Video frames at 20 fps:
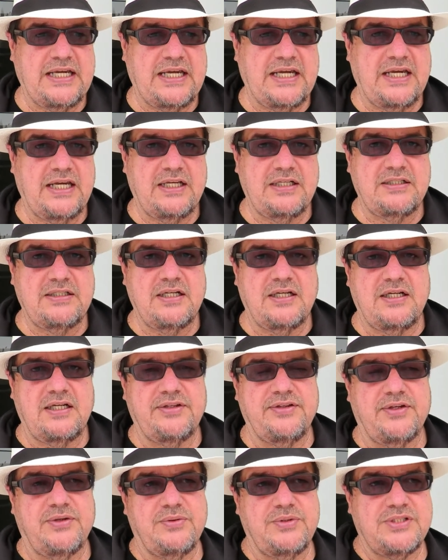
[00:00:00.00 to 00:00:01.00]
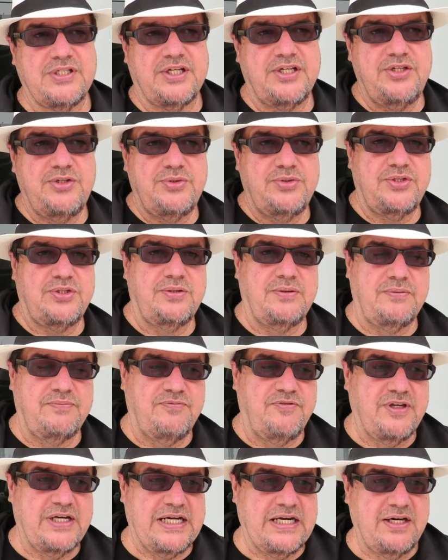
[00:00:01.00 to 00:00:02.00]
and there was a YouTube
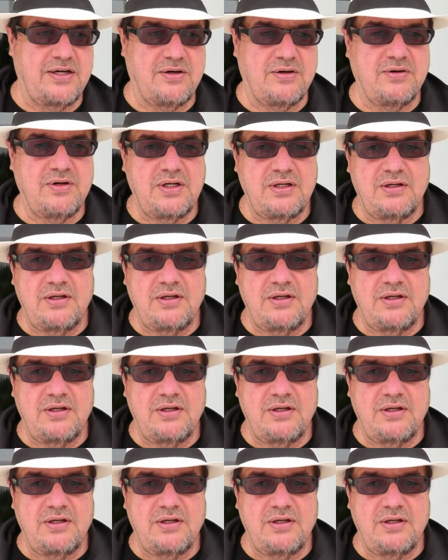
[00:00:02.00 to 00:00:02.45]
video